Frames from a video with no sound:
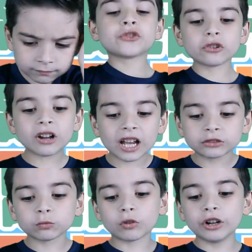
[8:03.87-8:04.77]
So
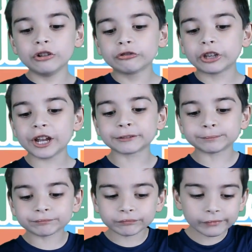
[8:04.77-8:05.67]
guys, what do you
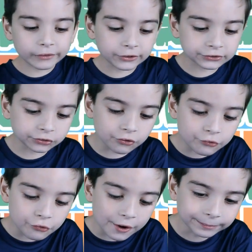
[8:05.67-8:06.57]
think? They're so
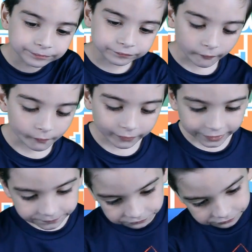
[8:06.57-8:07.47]
cool.
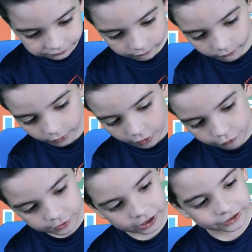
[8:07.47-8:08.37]

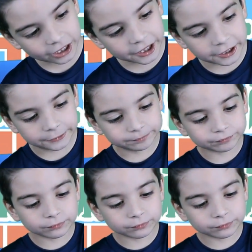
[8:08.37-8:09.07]
Hope you guys like it.